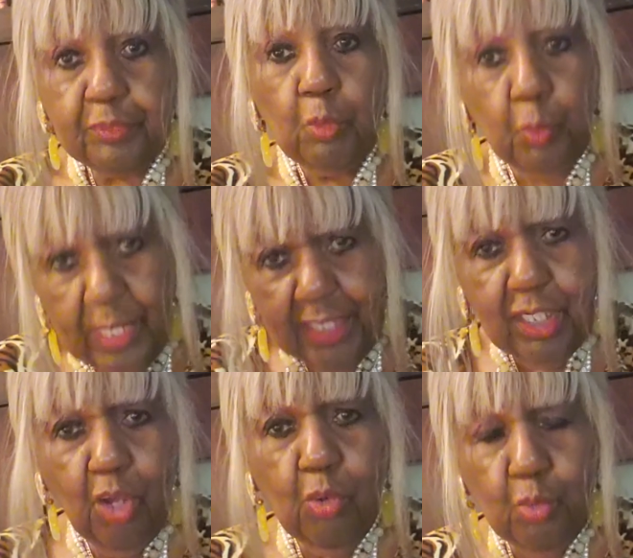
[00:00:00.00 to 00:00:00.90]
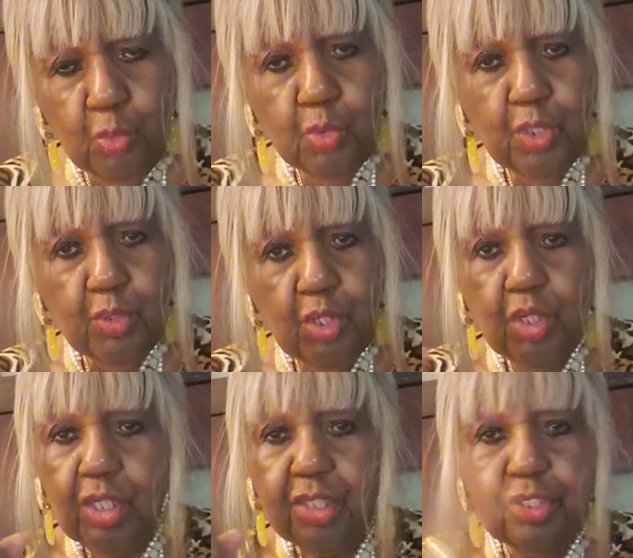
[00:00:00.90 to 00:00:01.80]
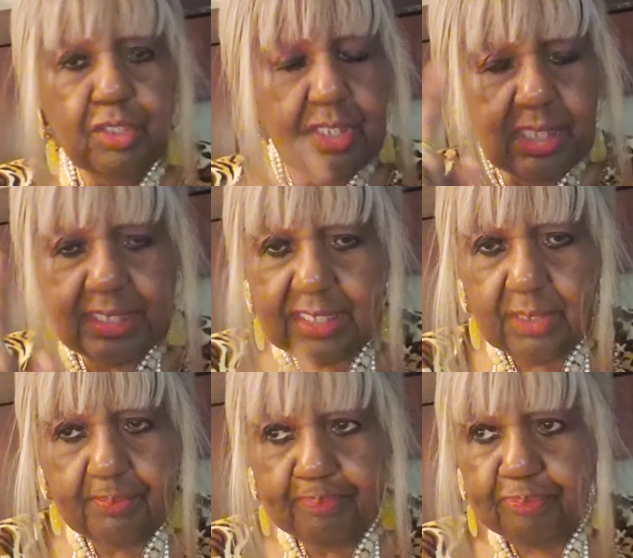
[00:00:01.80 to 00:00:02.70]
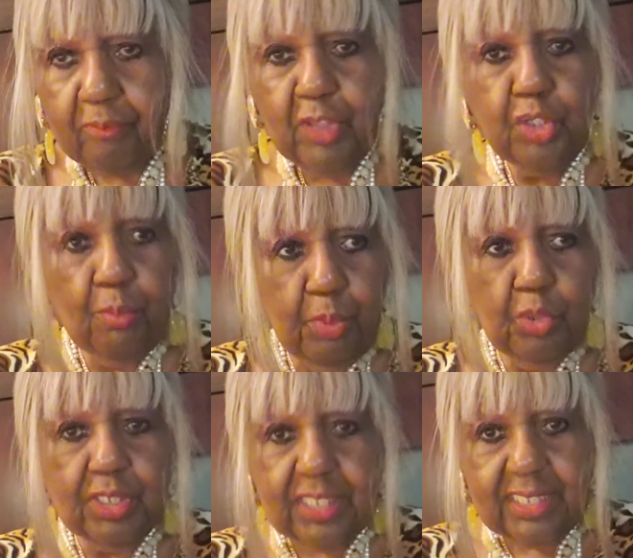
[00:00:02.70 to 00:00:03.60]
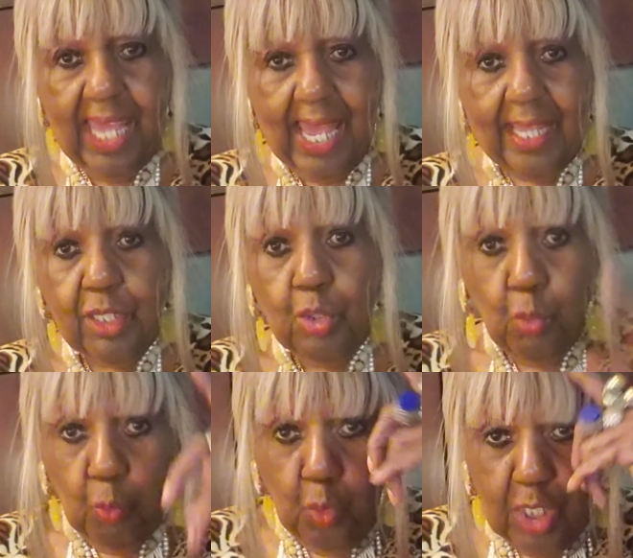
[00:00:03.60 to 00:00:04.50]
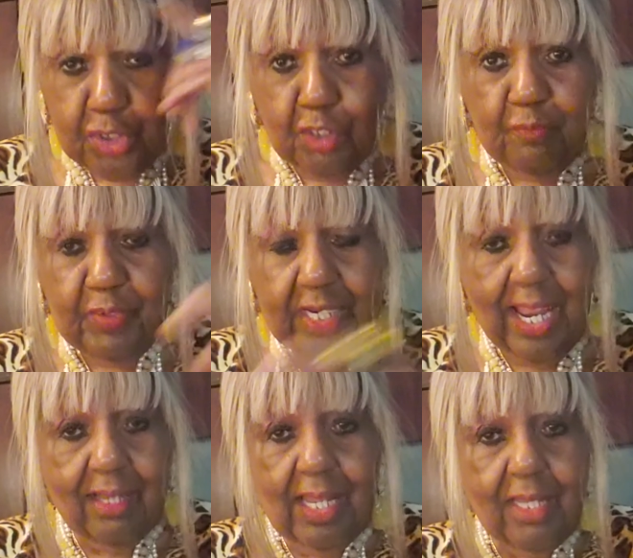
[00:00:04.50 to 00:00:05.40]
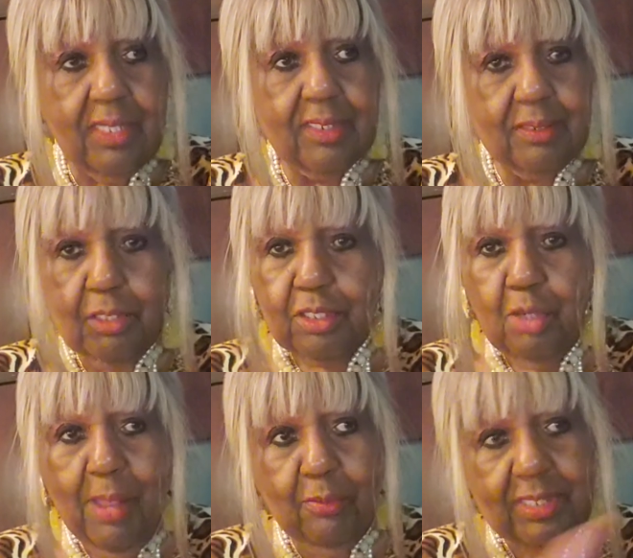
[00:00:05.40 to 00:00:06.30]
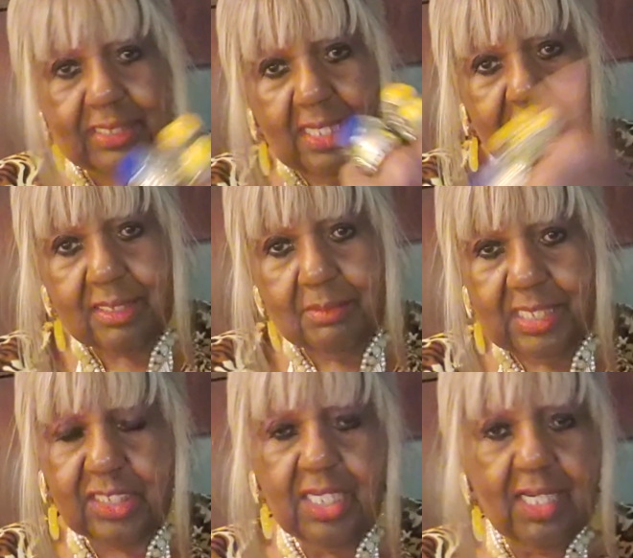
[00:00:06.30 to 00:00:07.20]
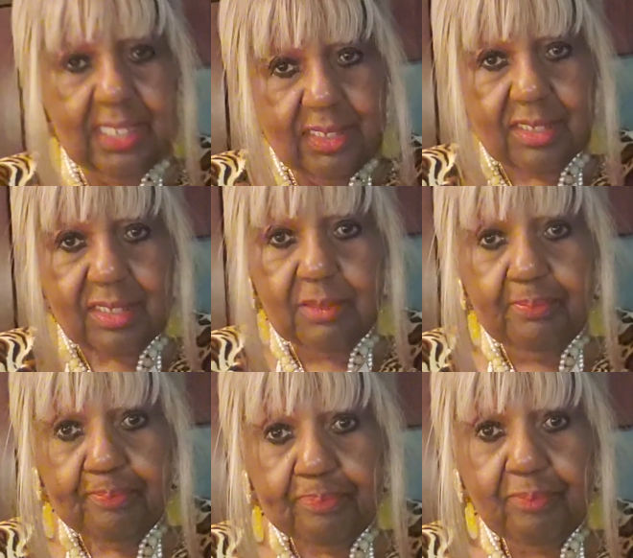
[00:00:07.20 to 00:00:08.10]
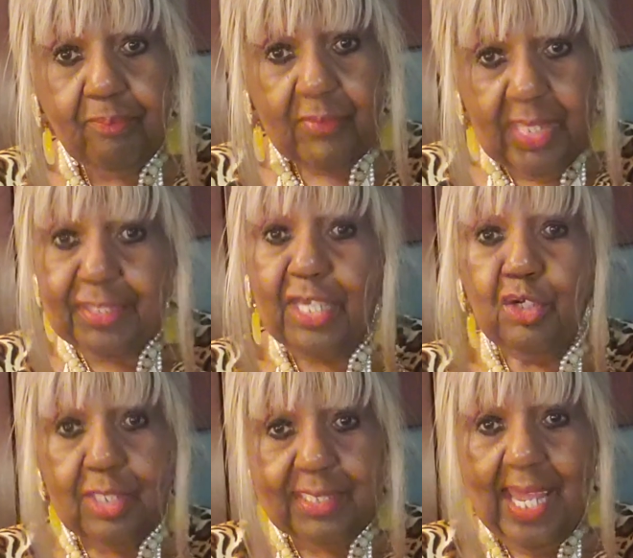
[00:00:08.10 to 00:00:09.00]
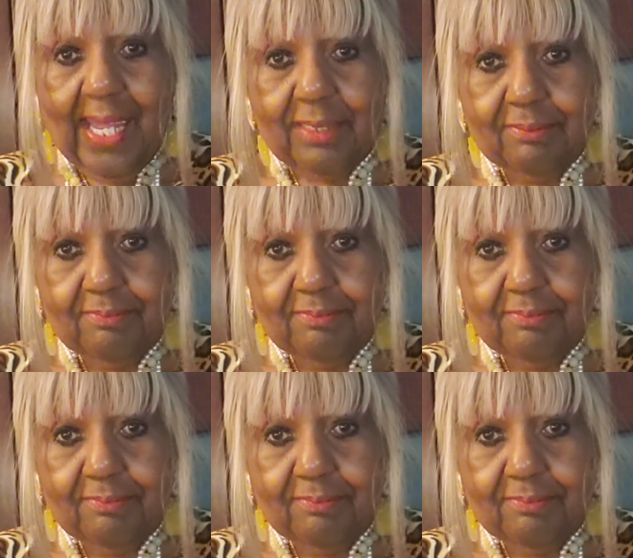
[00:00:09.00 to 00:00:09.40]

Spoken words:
We know. Listen, you're born to die. Once you figure out, you might want to tell some of these youngins that they're going to die.